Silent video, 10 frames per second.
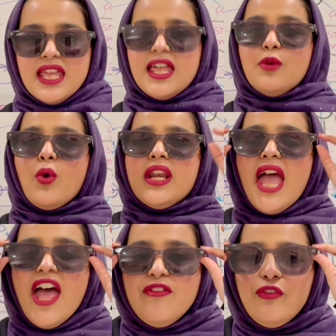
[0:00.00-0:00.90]
that
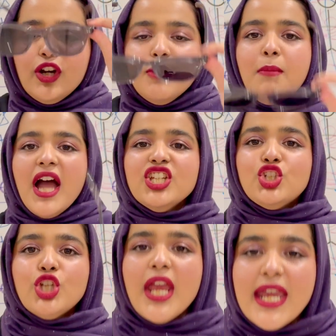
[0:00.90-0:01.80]
whatever my
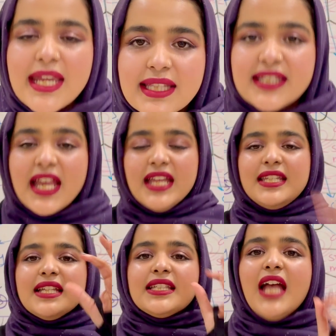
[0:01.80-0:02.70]
shades
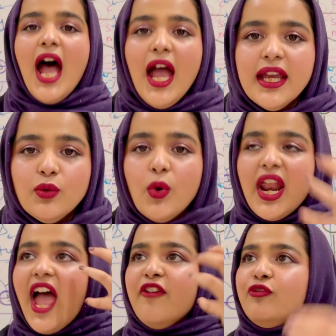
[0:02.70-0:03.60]
decide,
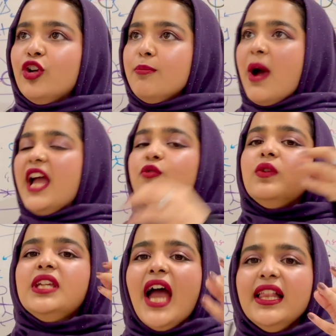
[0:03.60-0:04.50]
whatever my
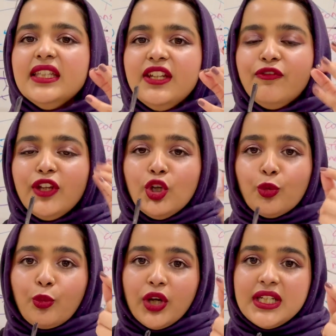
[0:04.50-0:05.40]
reality
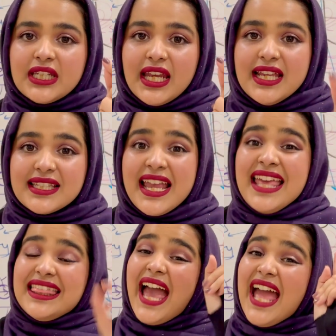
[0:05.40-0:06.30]
fingerprint is,
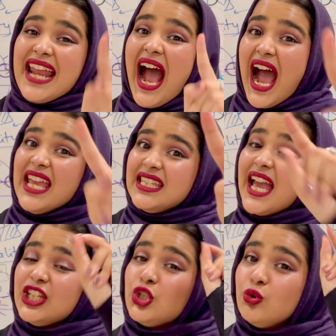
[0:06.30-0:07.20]
that I
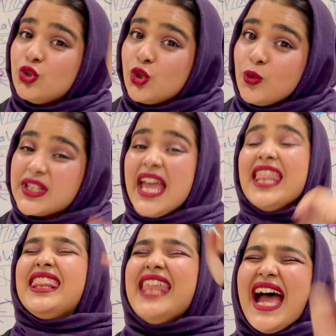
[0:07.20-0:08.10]
get to choose.
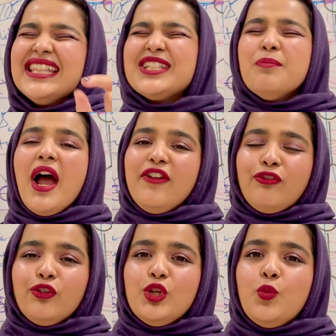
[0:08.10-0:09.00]
That's my
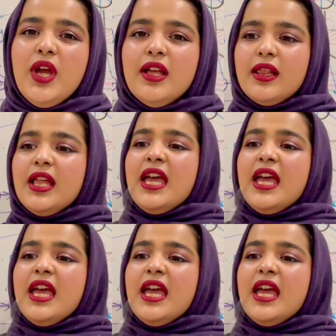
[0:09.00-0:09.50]
free will.